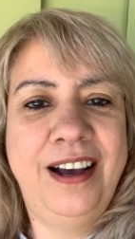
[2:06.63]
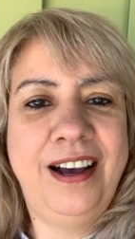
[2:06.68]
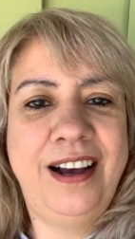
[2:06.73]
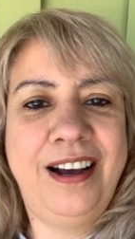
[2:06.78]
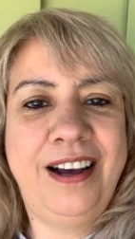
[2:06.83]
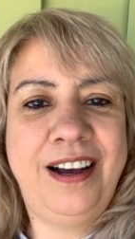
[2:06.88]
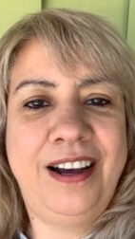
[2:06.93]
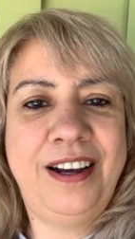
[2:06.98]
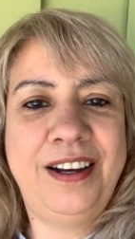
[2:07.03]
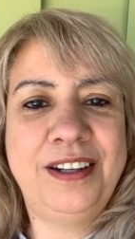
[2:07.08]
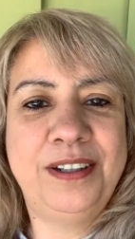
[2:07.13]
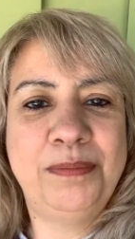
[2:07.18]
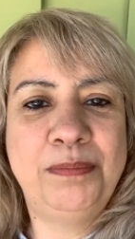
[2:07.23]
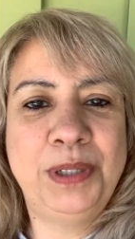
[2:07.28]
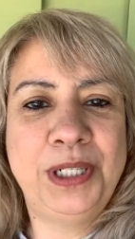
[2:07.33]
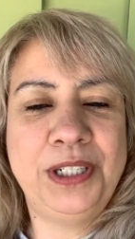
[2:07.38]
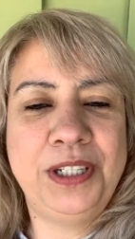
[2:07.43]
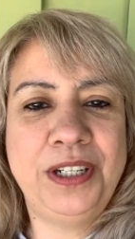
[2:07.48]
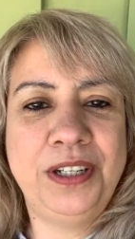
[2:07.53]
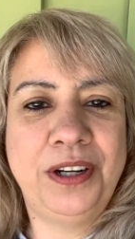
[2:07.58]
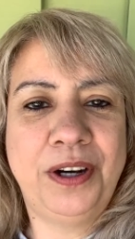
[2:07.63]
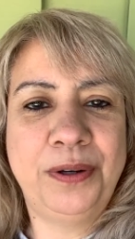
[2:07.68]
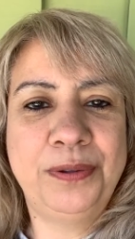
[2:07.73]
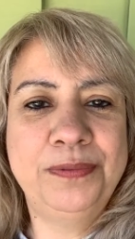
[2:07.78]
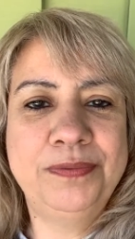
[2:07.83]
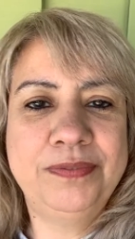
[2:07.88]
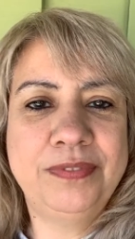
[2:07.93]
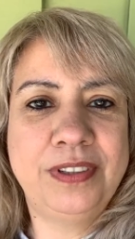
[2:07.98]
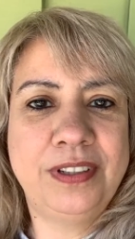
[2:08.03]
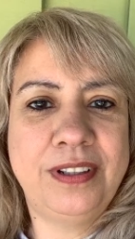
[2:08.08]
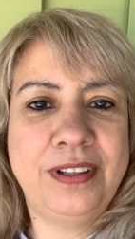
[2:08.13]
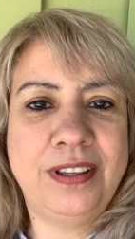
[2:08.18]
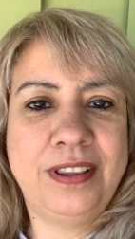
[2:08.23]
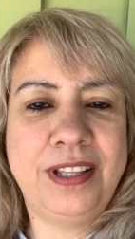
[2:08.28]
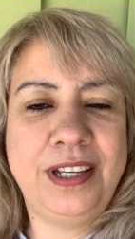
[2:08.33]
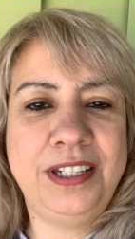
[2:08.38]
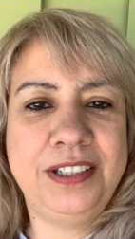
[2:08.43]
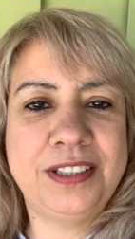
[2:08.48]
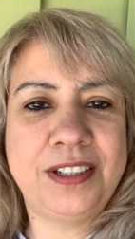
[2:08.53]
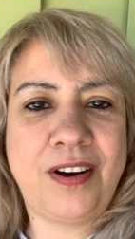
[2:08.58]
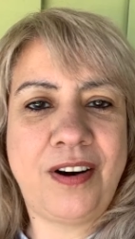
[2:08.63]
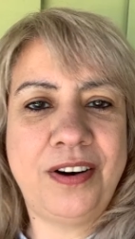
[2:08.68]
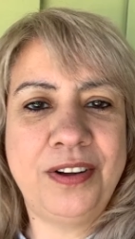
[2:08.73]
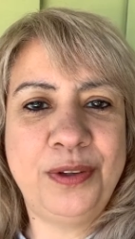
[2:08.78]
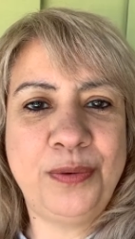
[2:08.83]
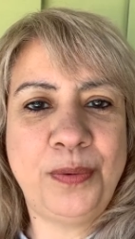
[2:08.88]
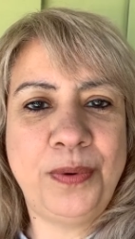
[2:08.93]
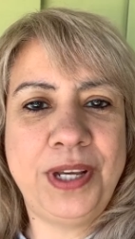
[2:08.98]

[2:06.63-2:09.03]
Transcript: Uh, but, you know, things are the